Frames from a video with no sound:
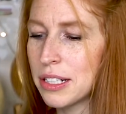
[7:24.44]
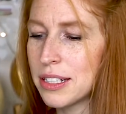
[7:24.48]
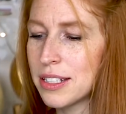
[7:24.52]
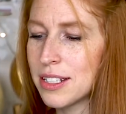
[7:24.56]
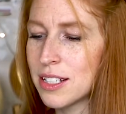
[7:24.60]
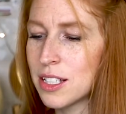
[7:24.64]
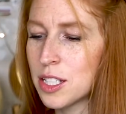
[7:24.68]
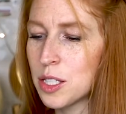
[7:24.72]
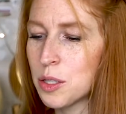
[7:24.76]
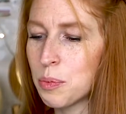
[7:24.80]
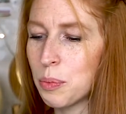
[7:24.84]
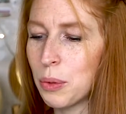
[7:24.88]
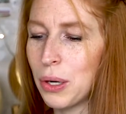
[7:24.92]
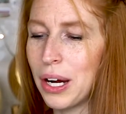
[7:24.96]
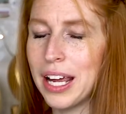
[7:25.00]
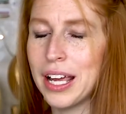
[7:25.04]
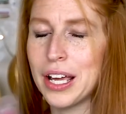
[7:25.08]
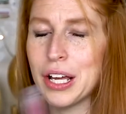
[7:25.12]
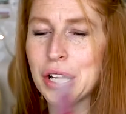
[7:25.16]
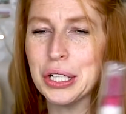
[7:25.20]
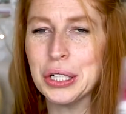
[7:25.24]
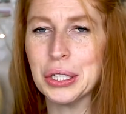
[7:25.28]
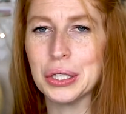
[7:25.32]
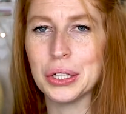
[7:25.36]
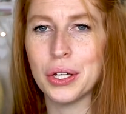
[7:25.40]
and
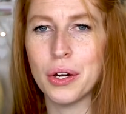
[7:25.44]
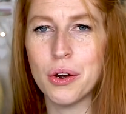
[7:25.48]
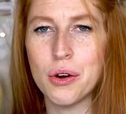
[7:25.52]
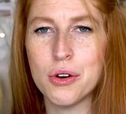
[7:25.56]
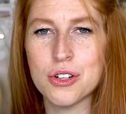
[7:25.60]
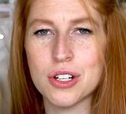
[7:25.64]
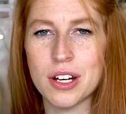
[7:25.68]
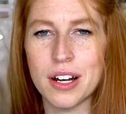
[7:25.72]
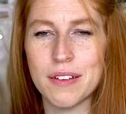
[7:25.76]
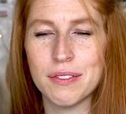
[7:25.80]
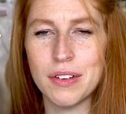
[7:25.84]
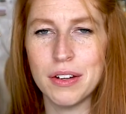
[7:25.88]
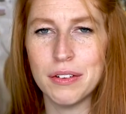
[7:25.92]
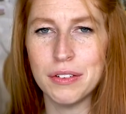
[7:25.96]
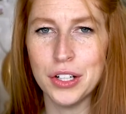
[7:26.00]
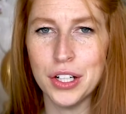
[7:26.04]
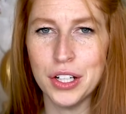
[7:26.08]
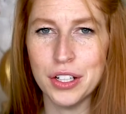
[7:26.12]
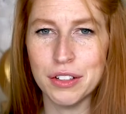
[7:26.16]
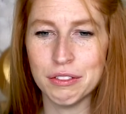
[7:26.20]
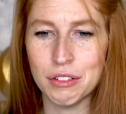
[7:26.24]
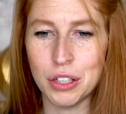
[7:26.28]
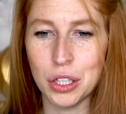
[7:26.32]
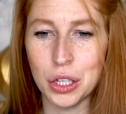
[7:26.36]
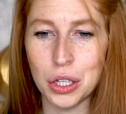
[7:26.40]
Spray Glotion. I've never
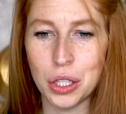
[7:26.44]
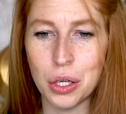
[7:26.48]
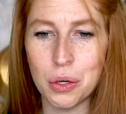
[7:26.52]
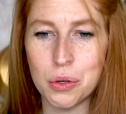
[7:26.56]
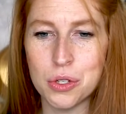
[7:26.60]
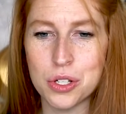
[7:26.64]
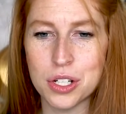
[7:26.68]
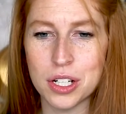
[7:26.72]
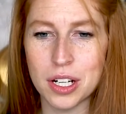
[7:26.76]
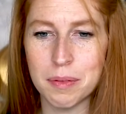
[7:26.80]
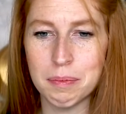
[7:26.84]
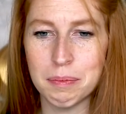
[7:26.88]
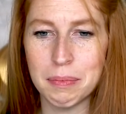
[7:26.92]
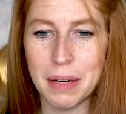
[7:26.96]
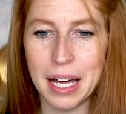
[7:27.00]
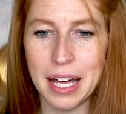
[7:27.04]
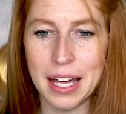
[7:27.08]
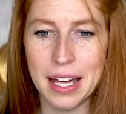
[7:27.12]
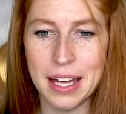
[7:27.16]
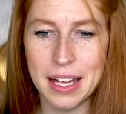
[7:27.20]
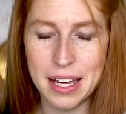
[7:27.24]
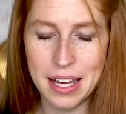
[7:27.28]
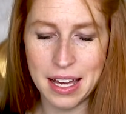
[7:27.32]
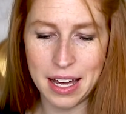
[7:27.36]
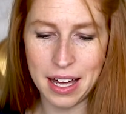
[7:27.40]
heard of Glotion,
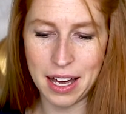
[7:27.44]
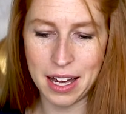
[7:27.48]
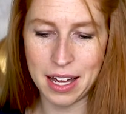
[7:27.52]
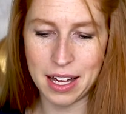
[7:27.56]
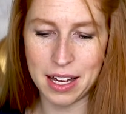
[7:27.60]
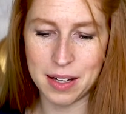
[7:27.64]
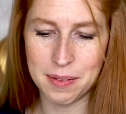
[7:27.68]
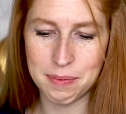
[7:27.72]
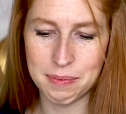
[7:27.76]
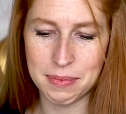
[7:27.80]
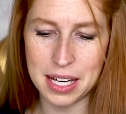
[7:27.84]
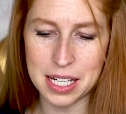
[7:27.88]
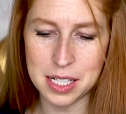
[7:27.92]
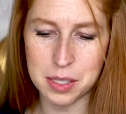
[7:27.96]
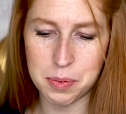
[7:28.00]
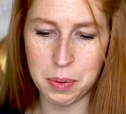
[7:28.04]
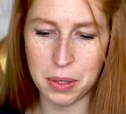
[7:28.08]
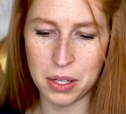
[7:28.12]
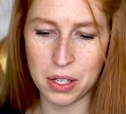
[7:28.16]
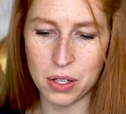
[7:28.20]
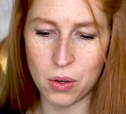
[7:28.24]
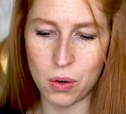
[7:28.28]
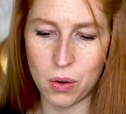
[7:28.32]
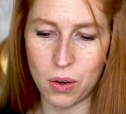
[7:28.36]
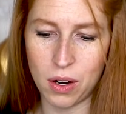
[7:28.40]
but that's
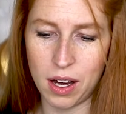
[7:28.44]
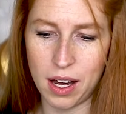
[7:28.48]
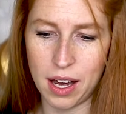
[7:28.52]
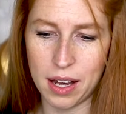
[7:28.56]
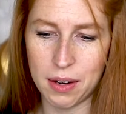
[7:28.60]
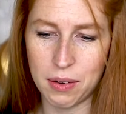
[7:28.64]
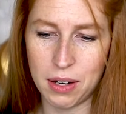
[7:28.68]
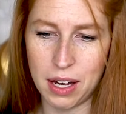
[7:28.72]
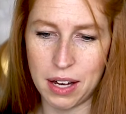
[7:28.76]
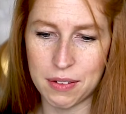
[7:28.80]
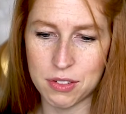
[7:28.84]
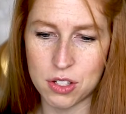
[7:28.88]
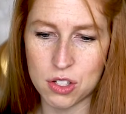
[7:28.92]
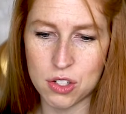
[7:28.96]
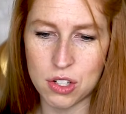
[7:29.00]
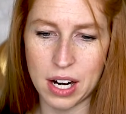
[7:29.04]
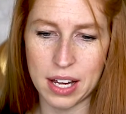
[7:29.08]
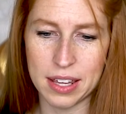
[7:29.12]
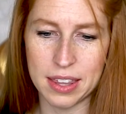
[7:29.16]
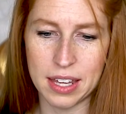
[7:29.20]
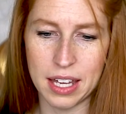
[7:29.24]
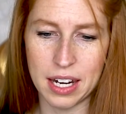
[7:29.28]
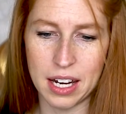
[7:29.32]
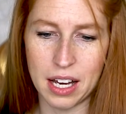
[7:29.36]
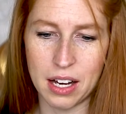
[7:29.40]
pretty cool. I will have to
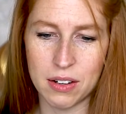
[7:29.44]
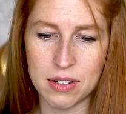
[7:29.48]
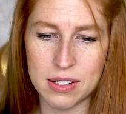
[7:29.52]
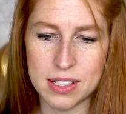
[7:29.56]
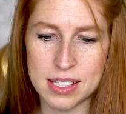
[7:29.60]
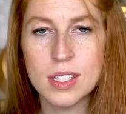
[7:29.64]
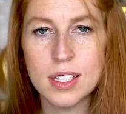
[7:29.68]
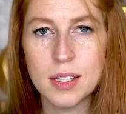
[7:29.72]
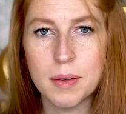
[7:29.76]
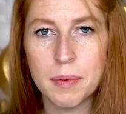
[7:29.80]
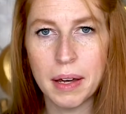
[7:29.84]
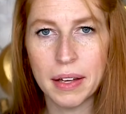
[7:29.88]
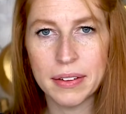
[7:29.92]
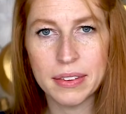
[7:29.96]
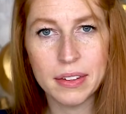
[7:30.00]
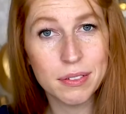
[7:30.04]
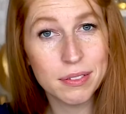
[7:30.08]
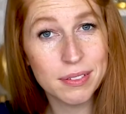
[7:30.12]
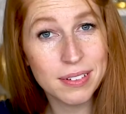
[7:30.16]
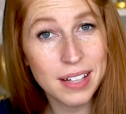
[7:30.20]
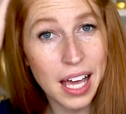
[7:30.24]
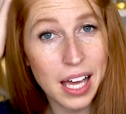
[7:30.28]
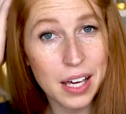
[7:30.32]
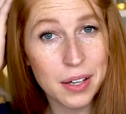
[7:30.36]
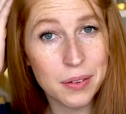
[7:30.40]
try that out and see about the
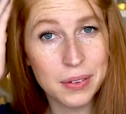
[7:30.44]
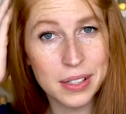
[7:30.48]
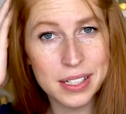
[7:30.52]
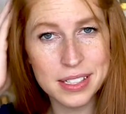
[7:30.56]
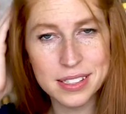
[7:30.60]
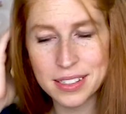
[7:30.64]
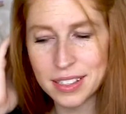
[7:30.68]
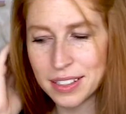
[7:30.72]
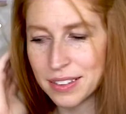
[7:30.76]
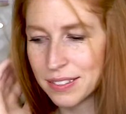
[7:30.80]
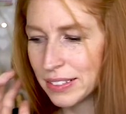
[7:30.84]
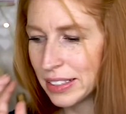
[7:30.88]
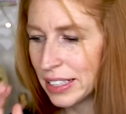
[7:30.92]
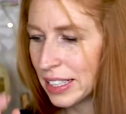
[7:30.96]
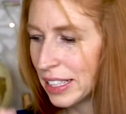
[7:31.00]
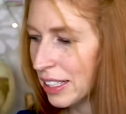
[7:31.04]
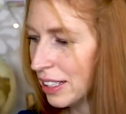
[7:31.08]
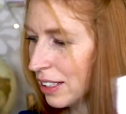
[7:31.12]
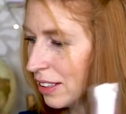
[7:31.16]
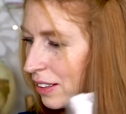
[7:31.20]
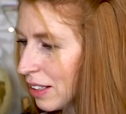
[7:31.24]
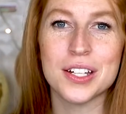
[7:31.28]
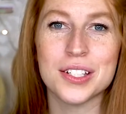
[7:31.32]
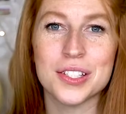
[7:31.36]
flyaways and everything.